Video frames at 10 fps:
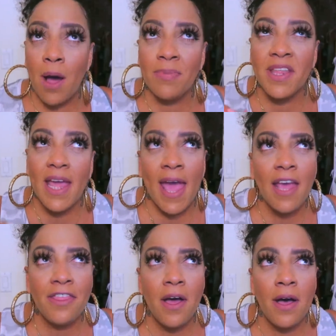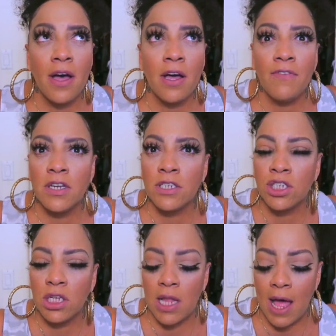On the 8th of
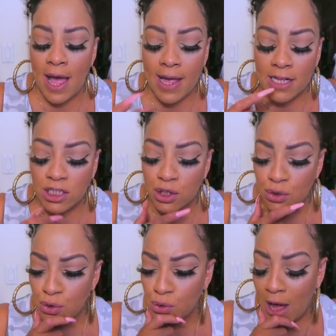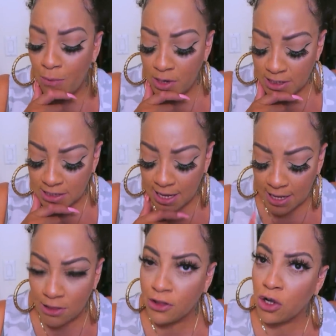July, July until I want to say the